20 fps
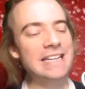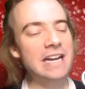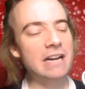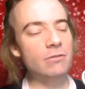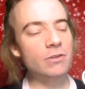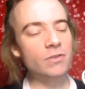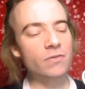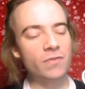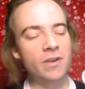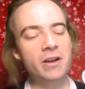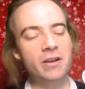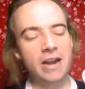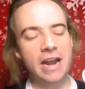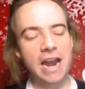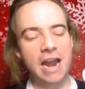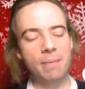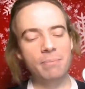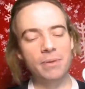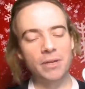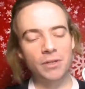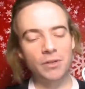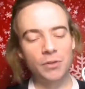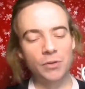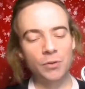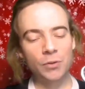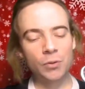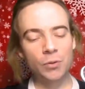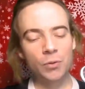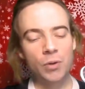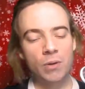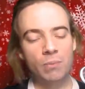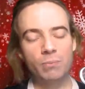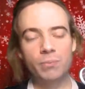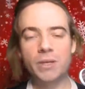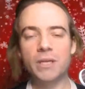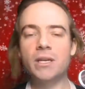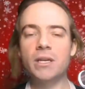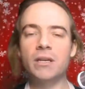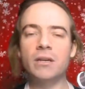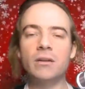I was very happy to
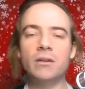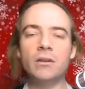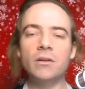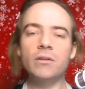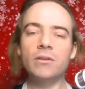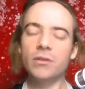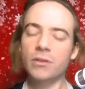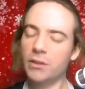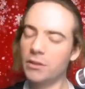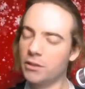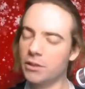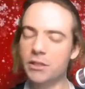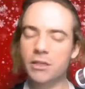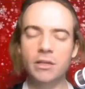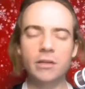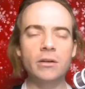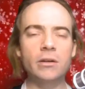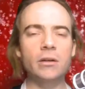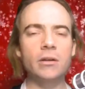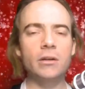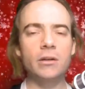be here this year,